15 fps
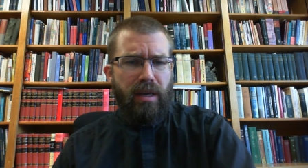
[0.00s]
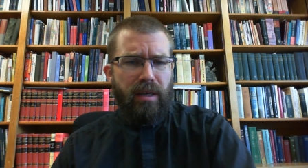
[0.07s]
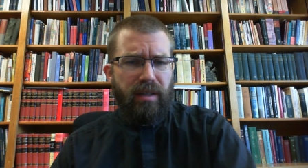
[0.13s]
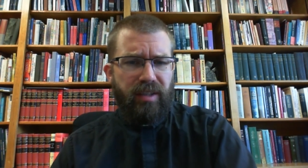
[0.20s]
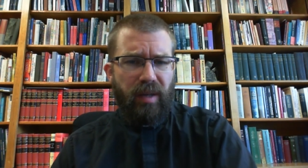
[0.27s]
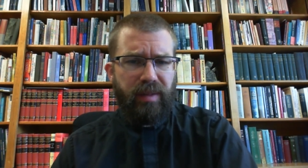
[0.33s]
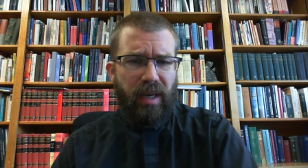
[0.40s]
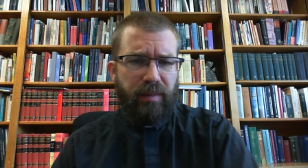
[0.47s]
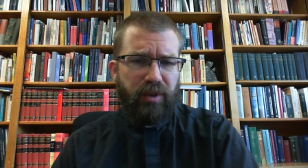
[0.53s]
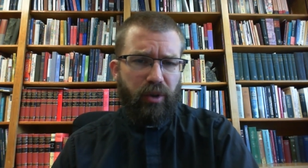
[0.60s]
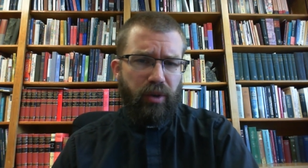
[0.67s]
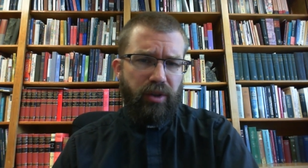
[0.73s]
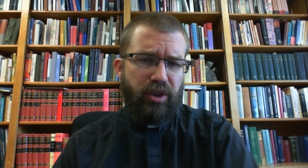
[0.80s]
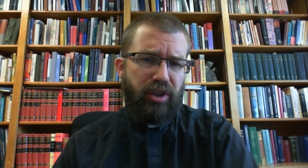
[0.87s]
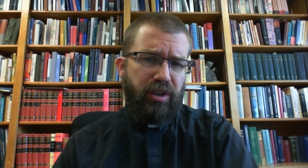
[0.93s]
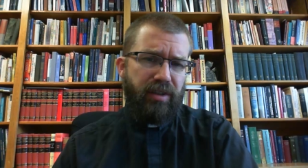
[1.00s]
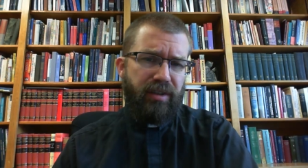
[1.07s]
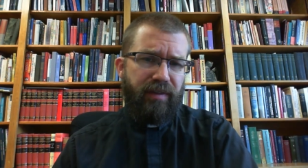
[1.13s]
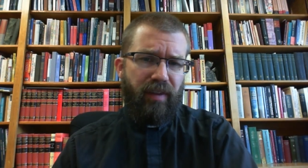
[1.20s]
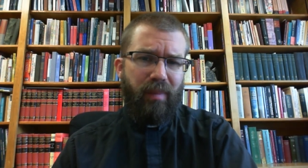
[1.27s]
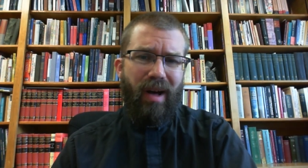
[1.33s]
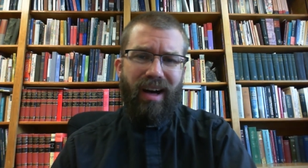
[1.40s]
sometimes Christians
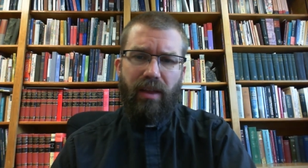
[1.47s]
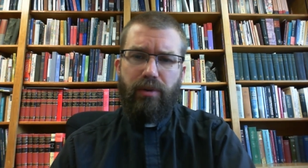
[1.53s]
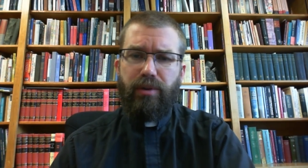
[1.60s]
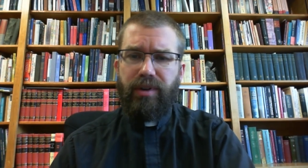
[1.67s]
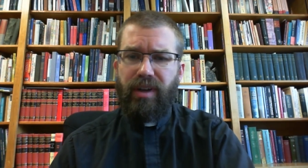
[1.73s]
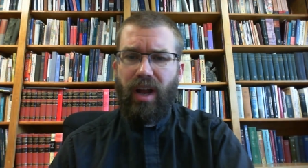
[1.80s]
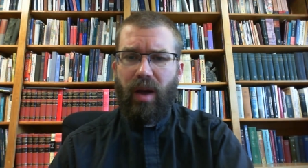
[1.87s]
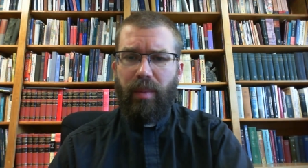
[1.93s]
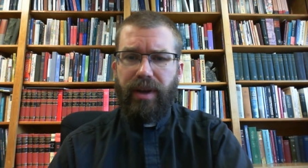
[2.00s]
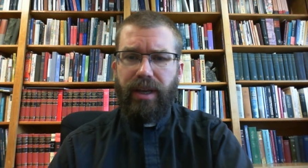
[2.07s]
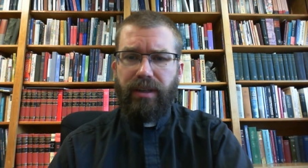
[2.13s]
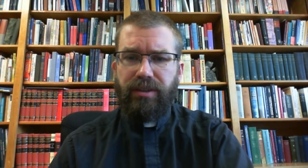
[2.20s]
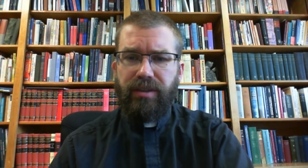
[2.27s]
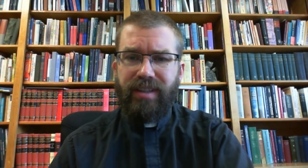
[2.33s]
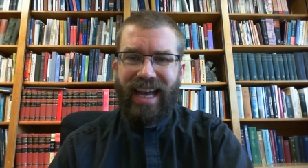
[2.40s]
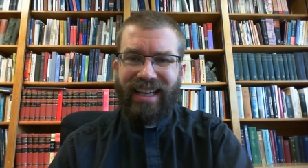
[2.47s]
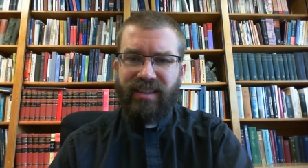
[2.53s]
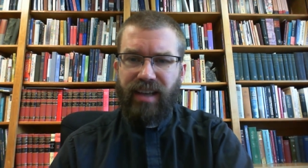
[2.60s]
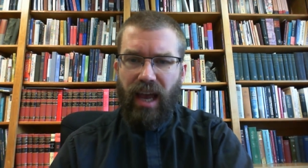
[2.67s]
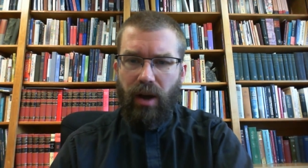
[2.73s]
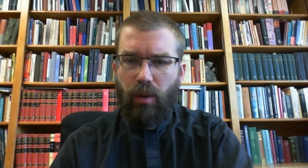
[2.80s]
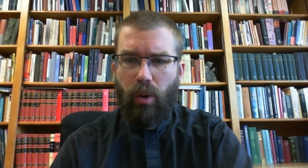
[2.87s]
from other denominations ask
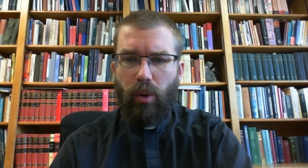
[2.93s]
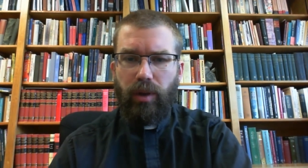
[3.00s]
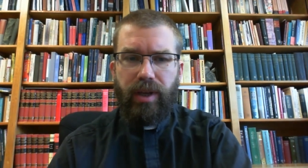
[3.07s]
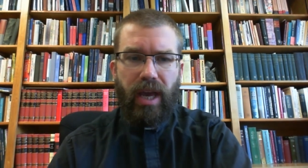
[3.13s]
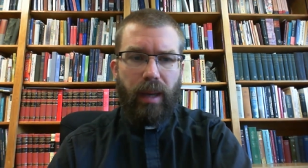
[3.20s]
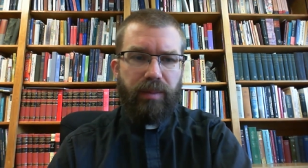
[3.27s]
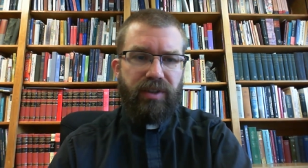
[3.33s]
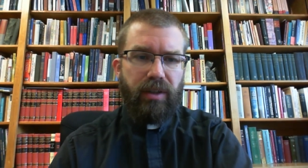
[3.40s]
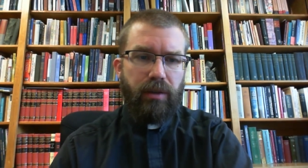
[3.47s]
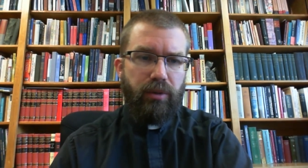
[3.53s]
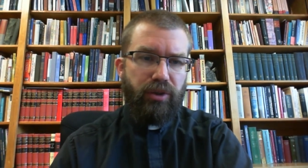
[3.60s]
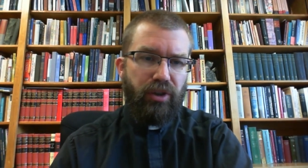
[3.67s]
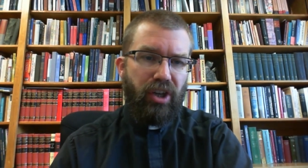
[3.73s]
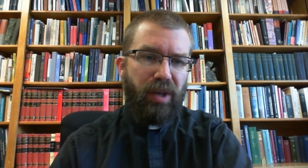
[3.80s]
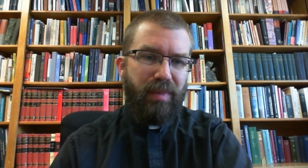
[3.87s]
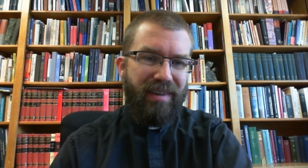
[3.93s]
how holy absolution could